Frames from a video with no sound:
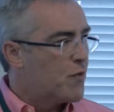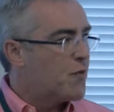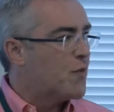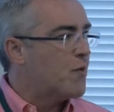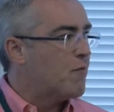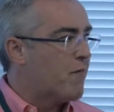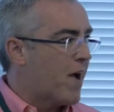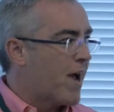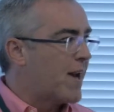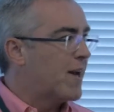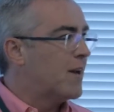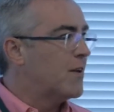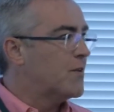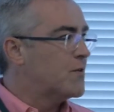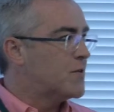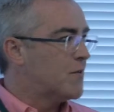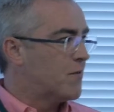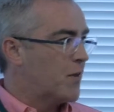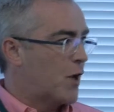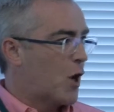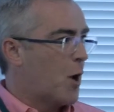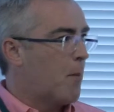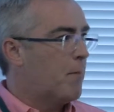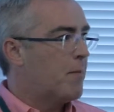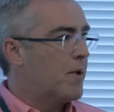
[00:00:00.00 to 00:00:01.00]
with the values
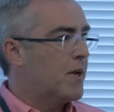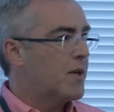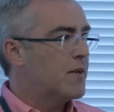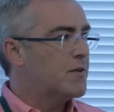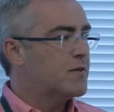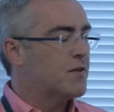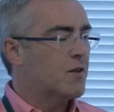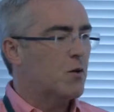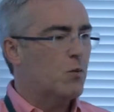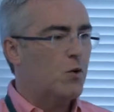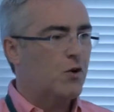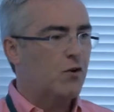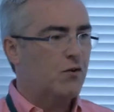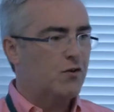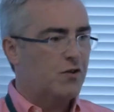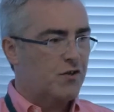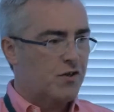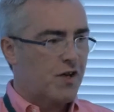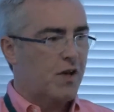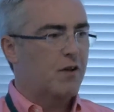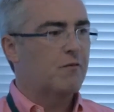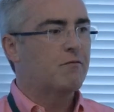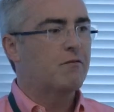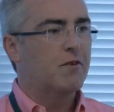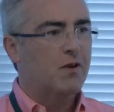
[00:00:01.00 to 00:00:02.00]
of the company, so that we're not
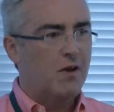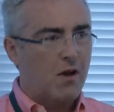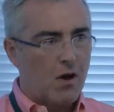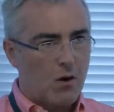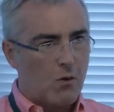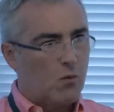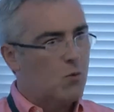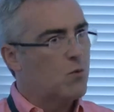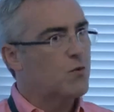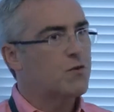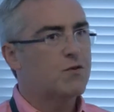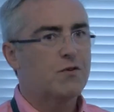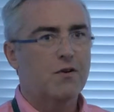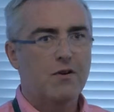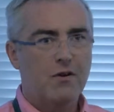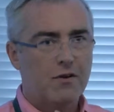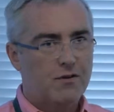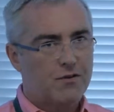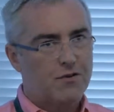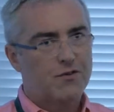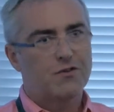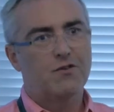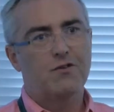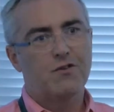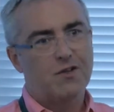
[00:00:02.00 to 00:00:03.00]
just going for goals that
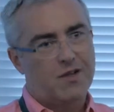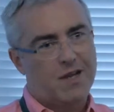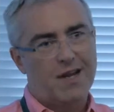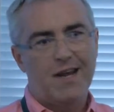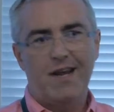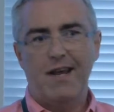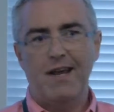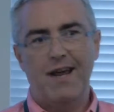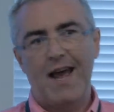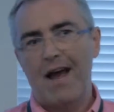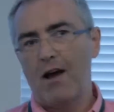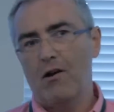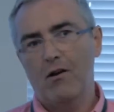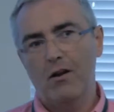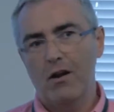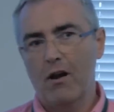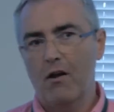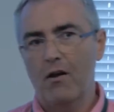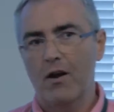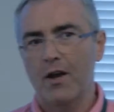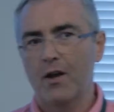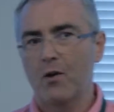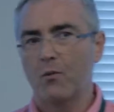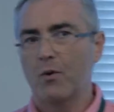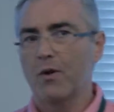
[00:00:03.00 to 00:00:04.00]
are just out of
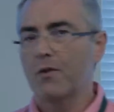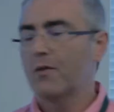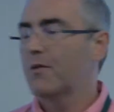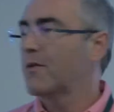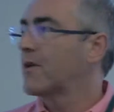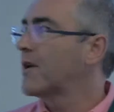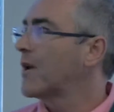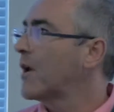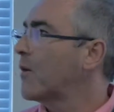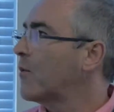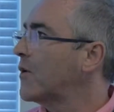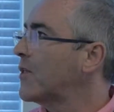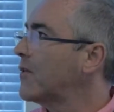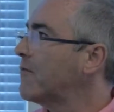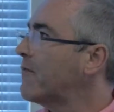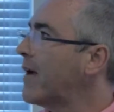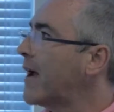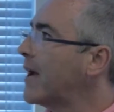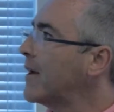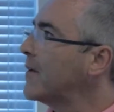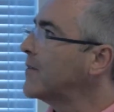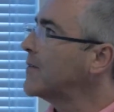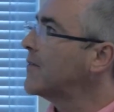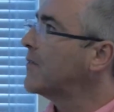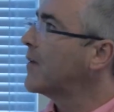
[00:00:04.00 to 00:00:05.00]
line with with the
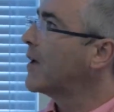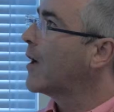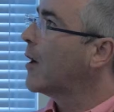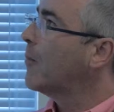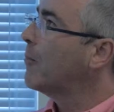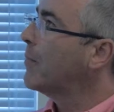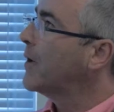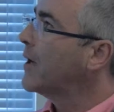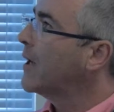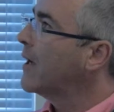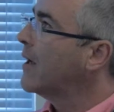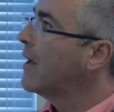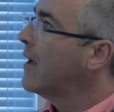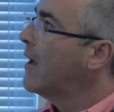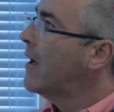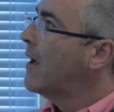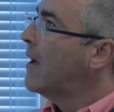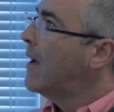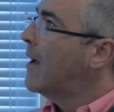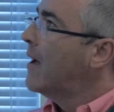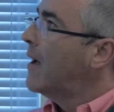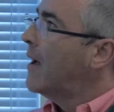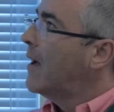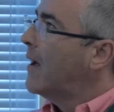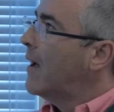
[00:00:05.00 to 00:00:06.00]
values of the company,
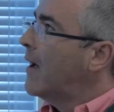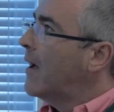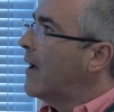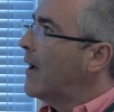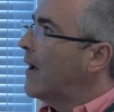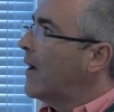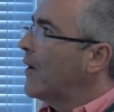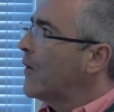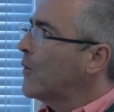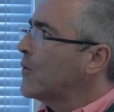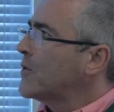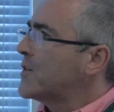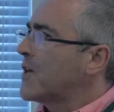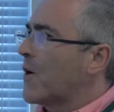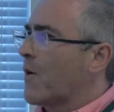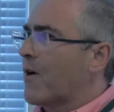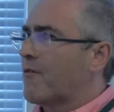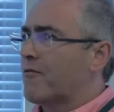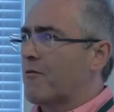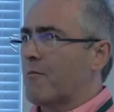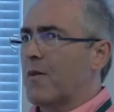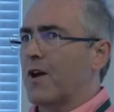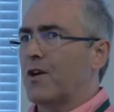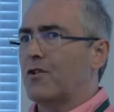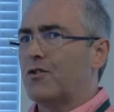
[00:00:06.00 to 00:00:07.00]
and also
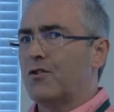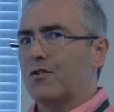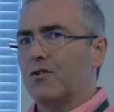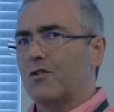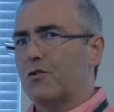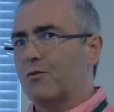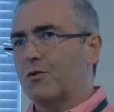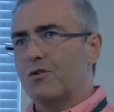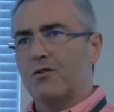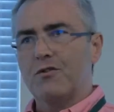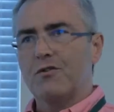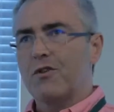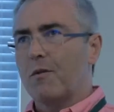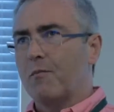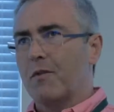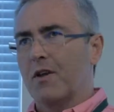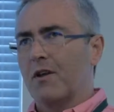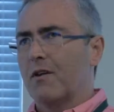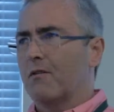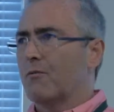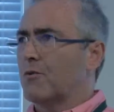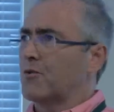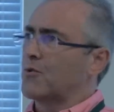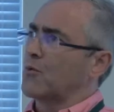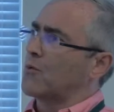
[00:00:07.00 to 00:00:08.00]
affirmations, which is
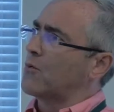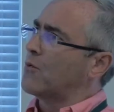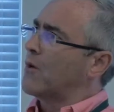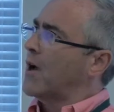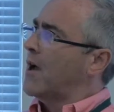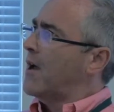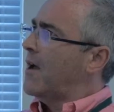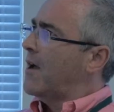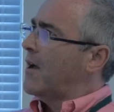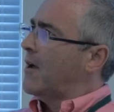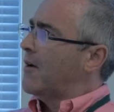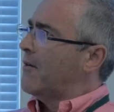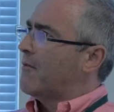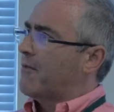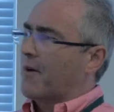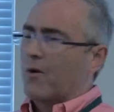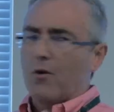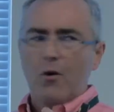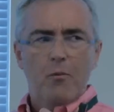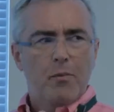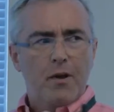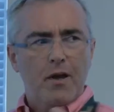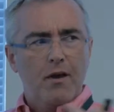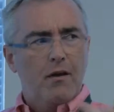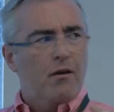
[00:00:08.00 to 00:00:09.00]
something that was all
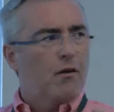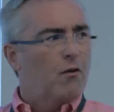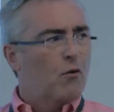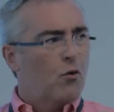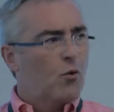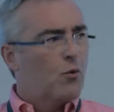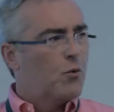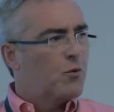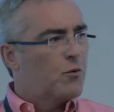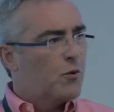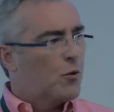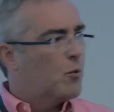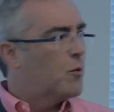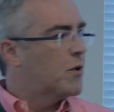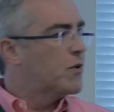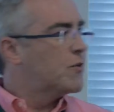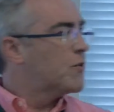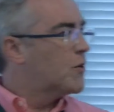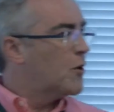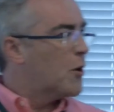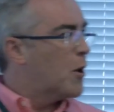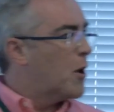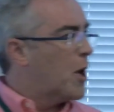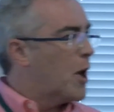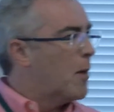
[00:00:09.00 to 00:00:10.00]
felt a bit
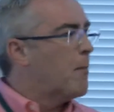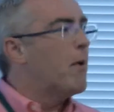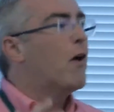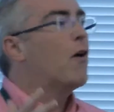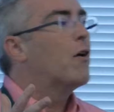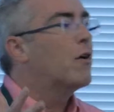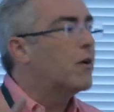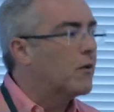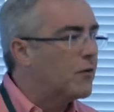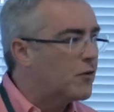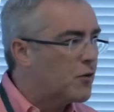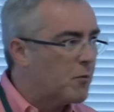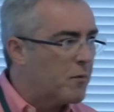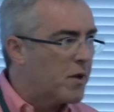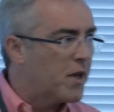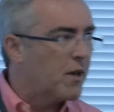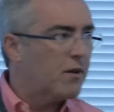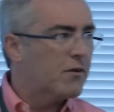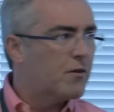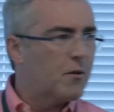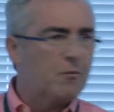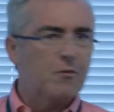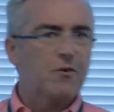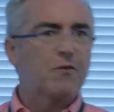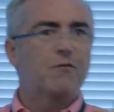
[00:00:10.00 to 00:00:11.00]
almost American to me
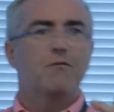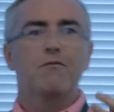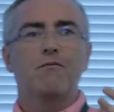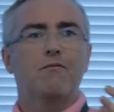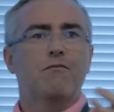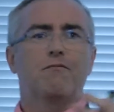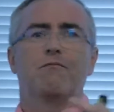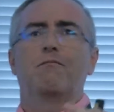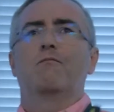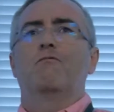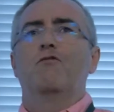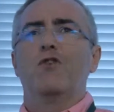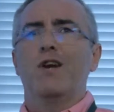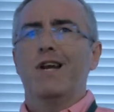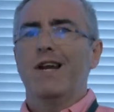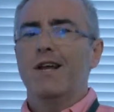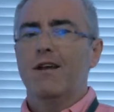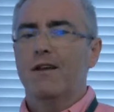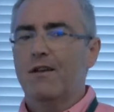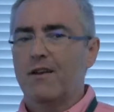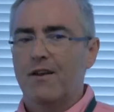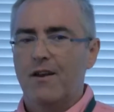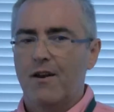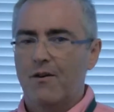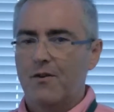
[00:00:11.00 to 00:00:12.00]
in terms of
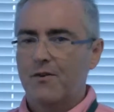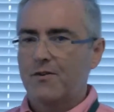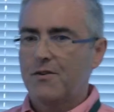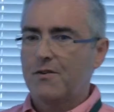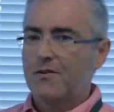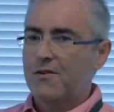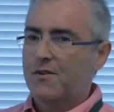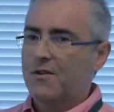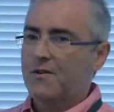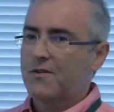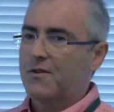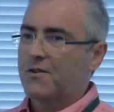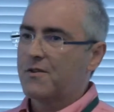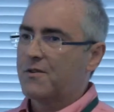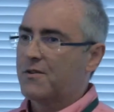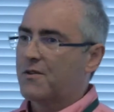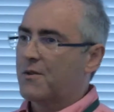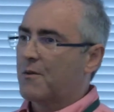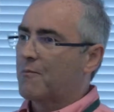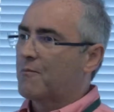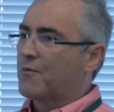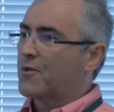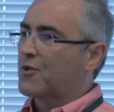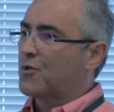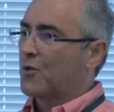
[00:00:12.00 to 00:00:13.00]
really is this
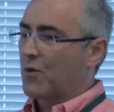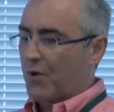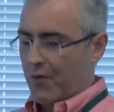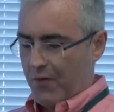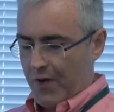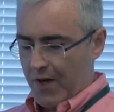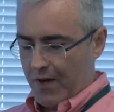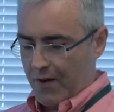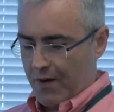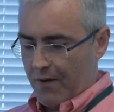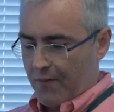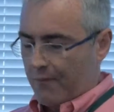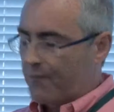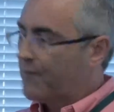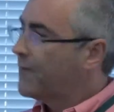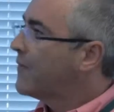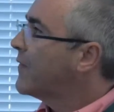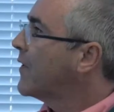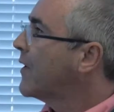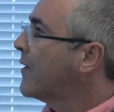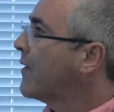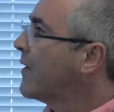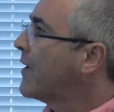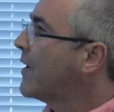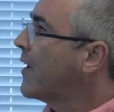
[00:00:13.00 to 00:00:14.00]
sort of thing
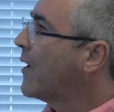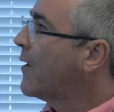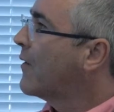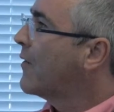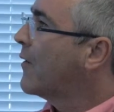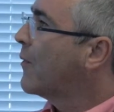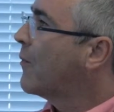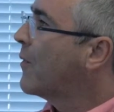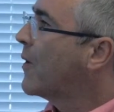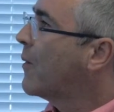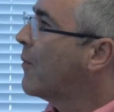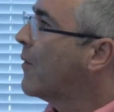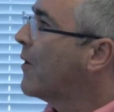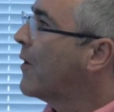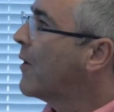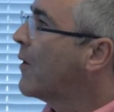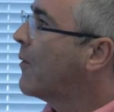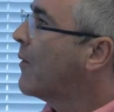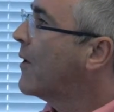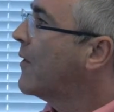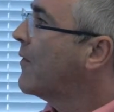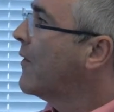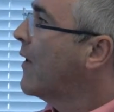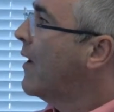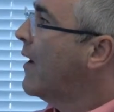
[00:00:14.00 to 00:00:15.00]
that we
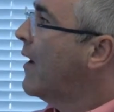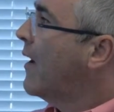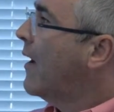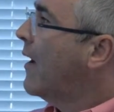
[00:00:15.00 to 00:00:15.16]
work with,